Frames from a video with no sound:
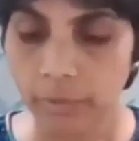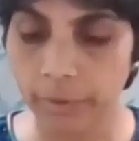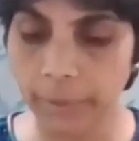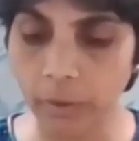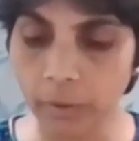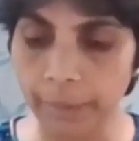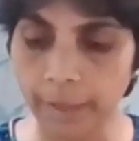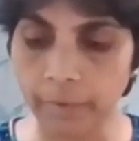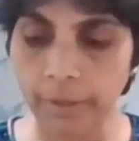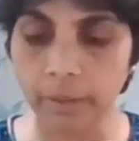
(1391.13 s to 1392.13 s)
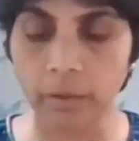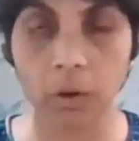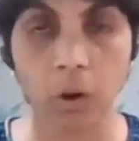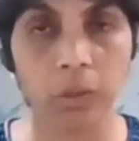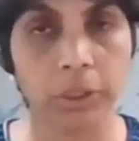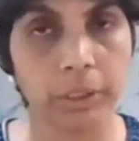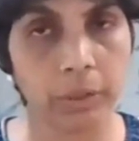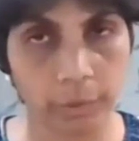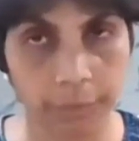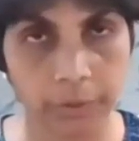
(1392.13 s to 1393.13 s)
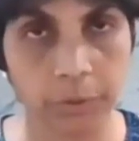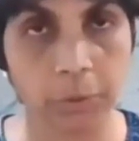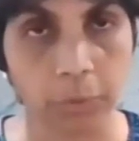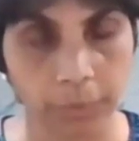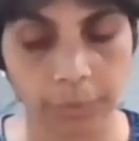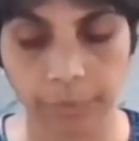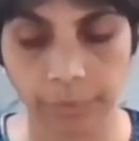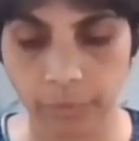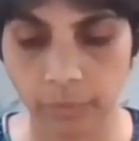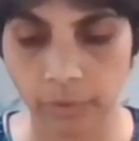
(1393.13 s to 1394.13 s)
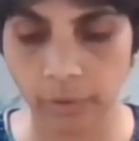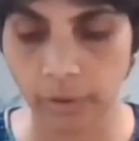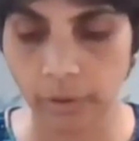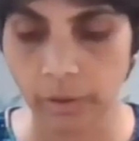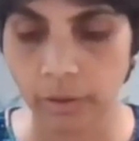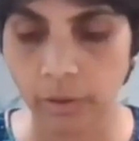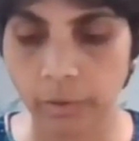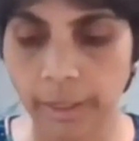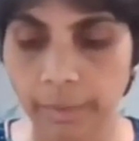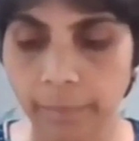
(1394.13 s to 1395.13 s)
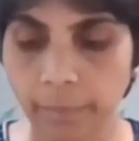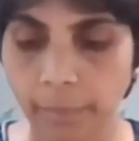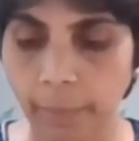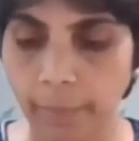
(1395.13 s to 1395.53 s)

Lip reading: We may not be aware or conscious of it too. Okay.